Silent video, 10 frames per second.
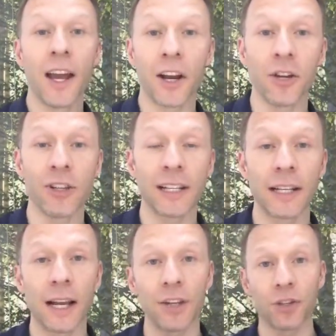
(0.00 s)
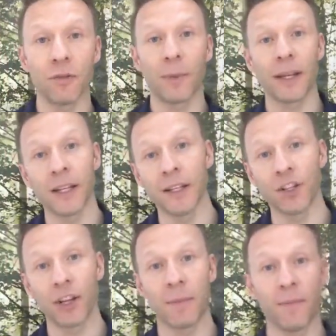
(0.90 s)
And I use the analogy of being in the
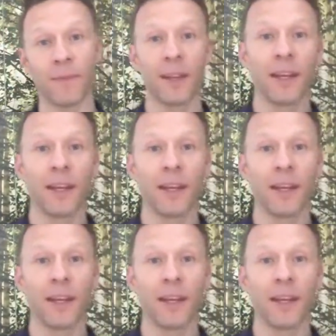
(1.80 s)
gym.